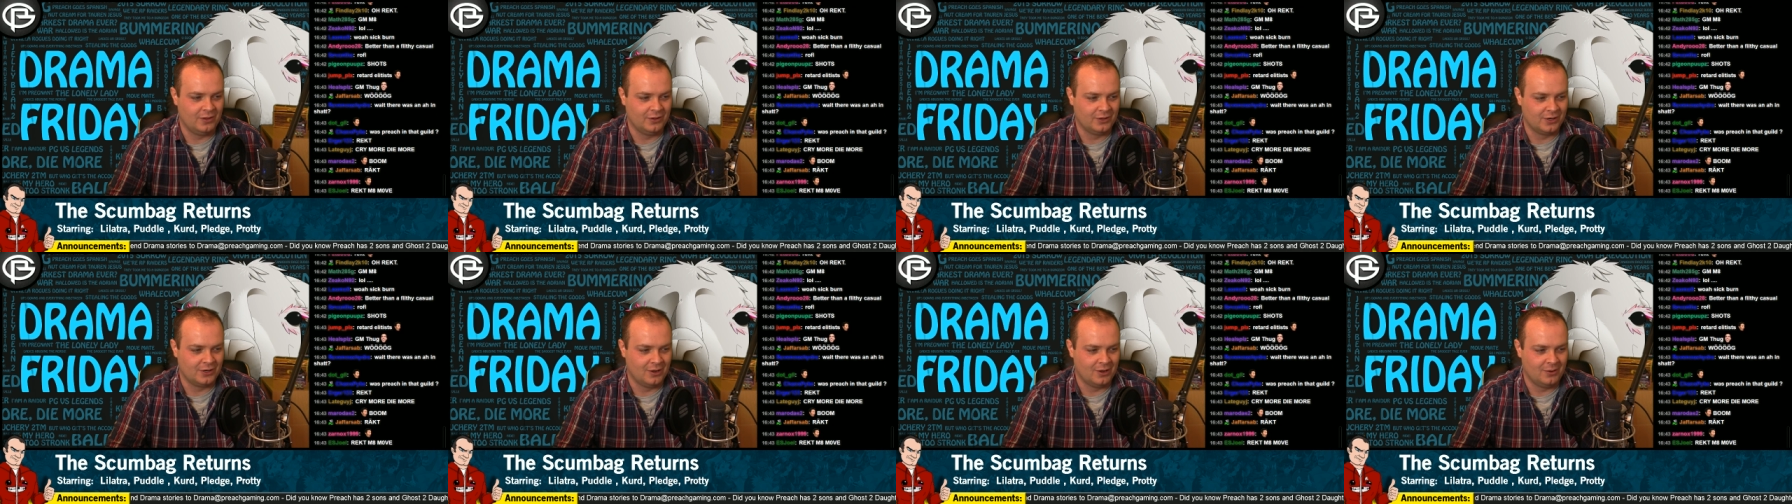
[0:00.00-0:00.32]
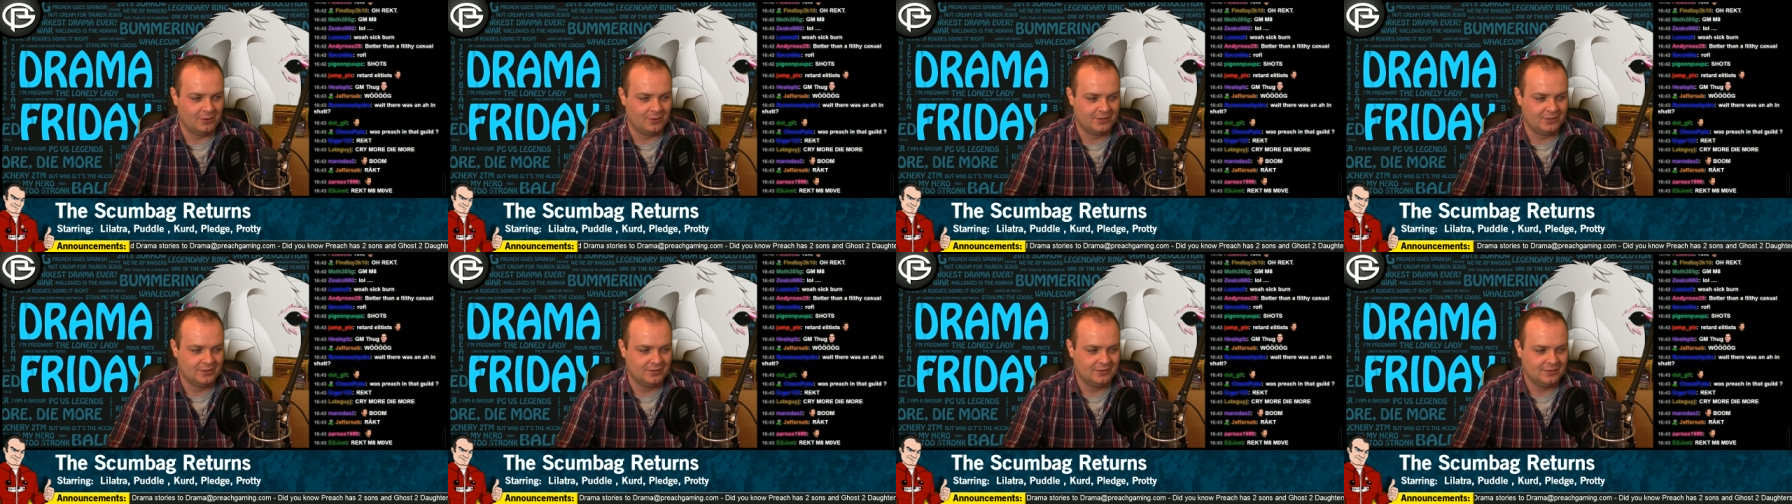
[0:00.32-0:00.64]

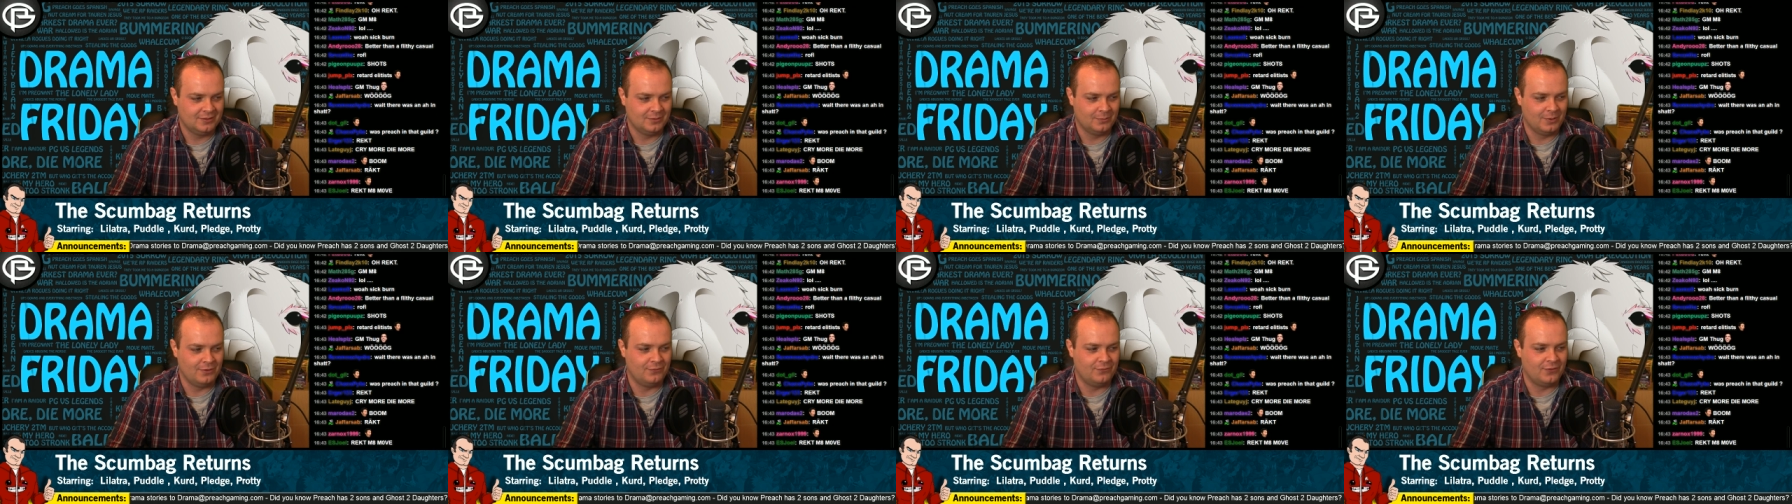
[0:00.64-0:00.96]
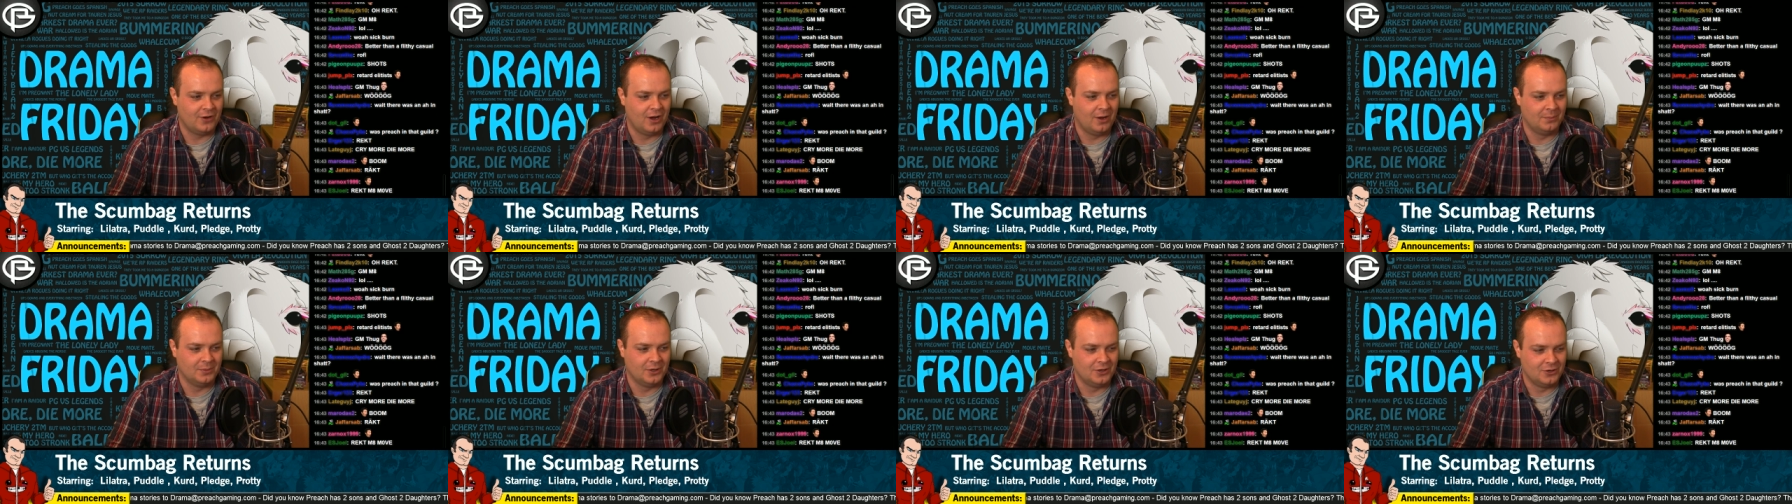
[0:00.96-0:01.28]
gold, and we
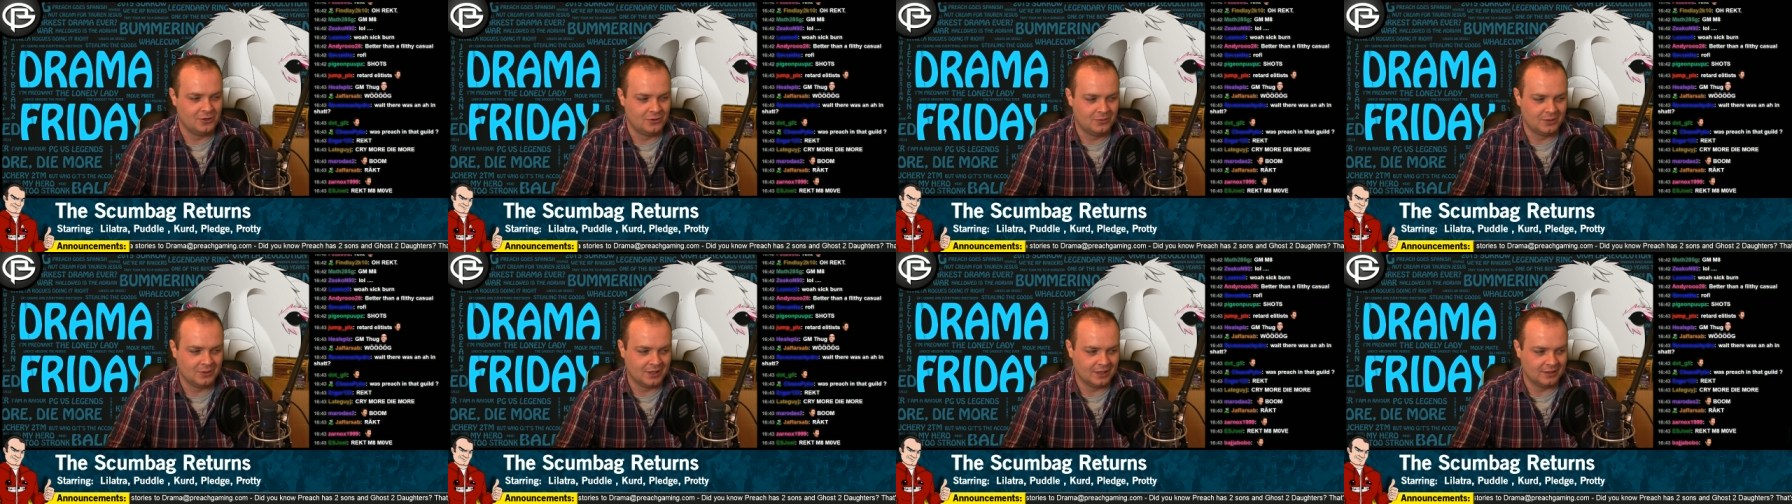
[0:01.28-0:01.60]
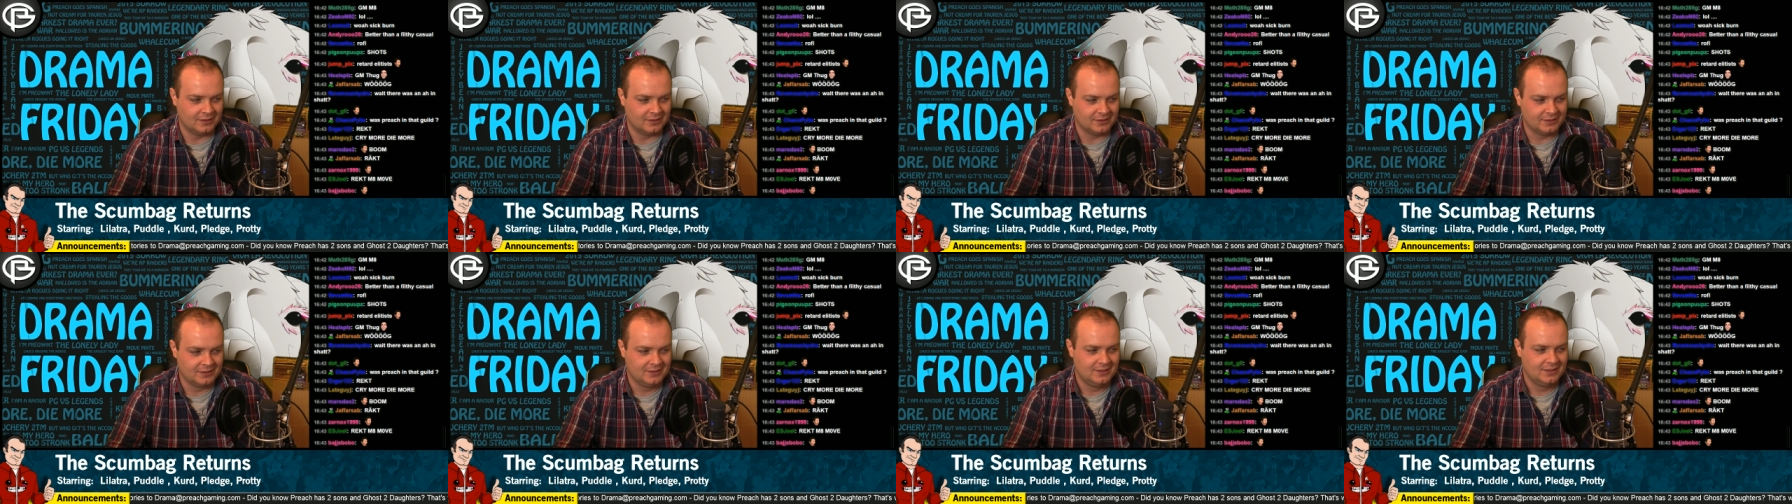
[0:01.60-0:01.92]
formed a new
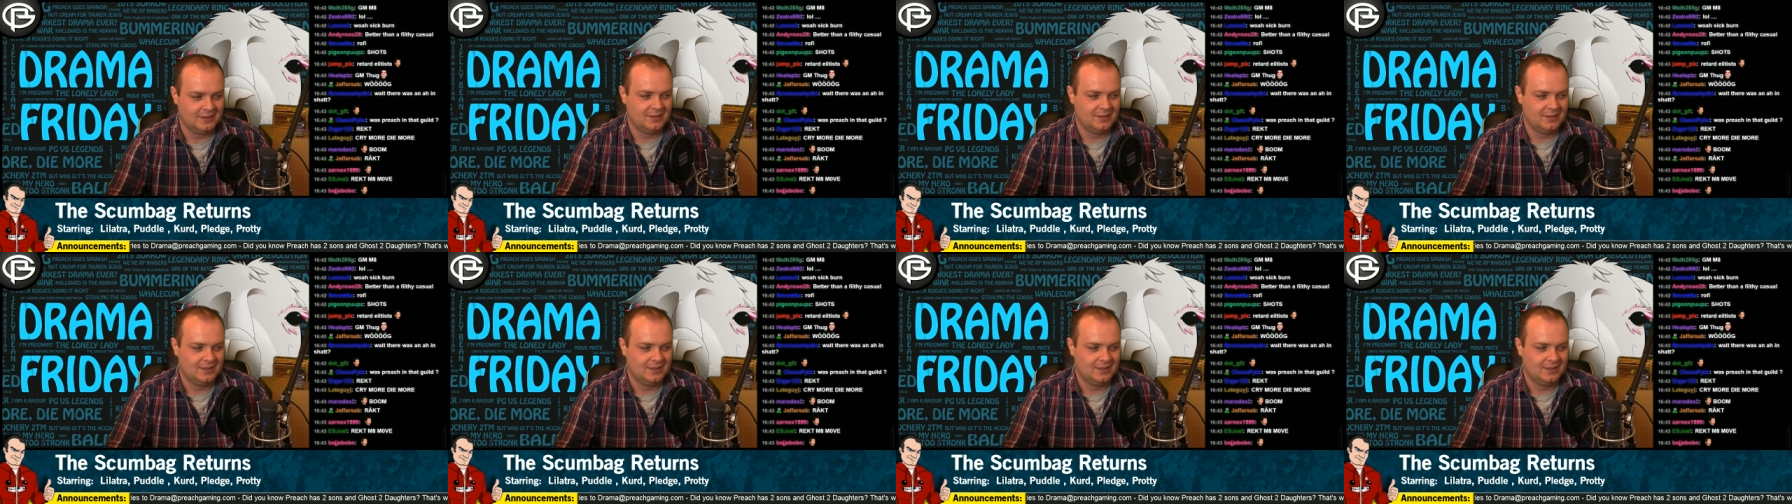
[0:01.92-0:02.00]
guild.